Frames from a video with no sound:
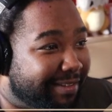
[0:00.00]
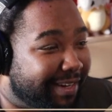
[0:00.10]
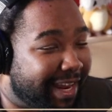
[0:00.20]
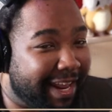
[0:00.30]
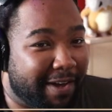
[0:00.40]

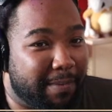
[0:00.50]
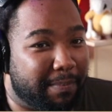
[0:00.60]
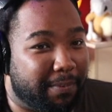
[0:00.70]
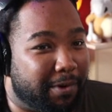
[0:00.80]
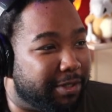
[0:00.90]
and now in
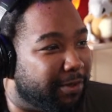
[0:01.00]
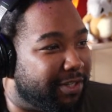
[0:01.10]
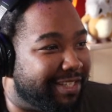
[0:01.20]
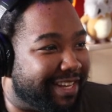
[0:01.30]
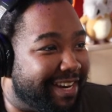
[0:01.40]
Boruto,
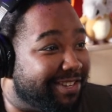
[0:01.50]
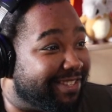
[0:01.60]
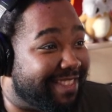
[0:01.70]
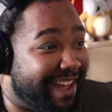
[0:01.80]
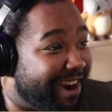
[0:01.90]
she's like
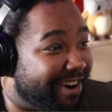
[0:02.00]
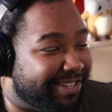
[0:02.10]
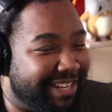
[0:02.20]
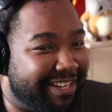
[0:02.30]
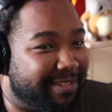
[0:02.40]
just there. She
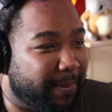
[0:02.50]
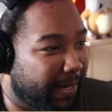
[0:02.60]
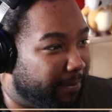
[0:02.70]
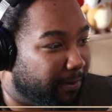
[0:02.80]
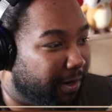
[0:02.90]
like does
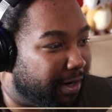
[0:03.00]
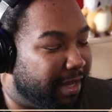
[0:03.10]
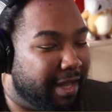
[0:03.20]
paperwork.